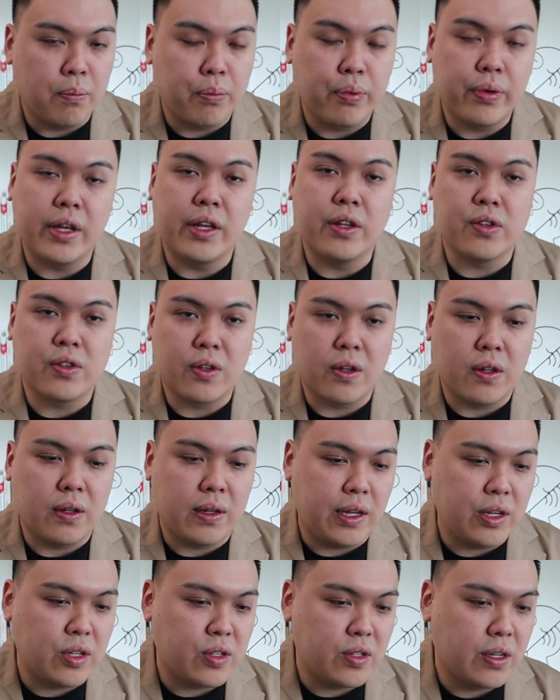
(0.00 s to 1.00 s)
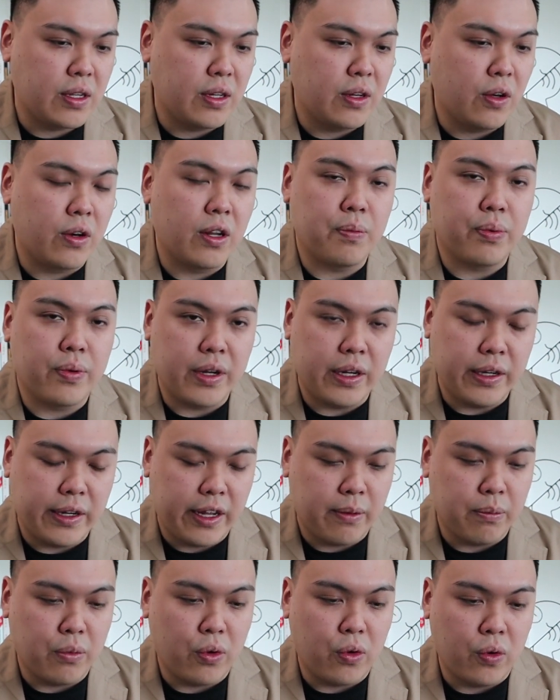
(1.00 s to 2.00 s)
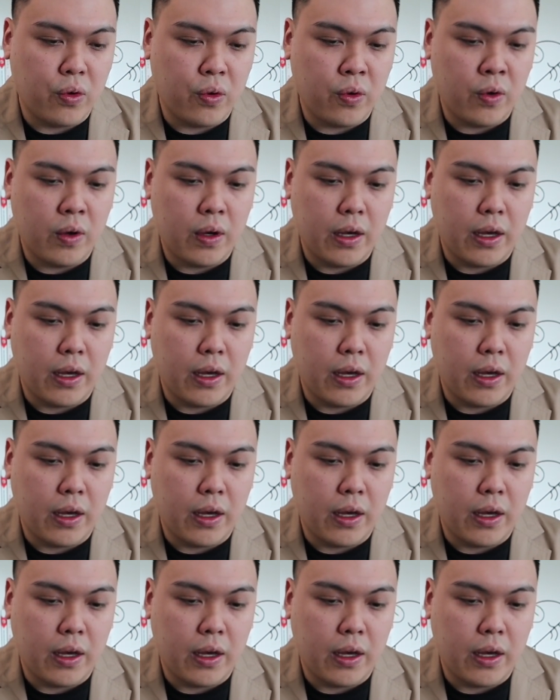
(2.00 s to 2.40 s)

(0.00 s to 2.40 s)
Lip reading: pre-installation or the pre-demo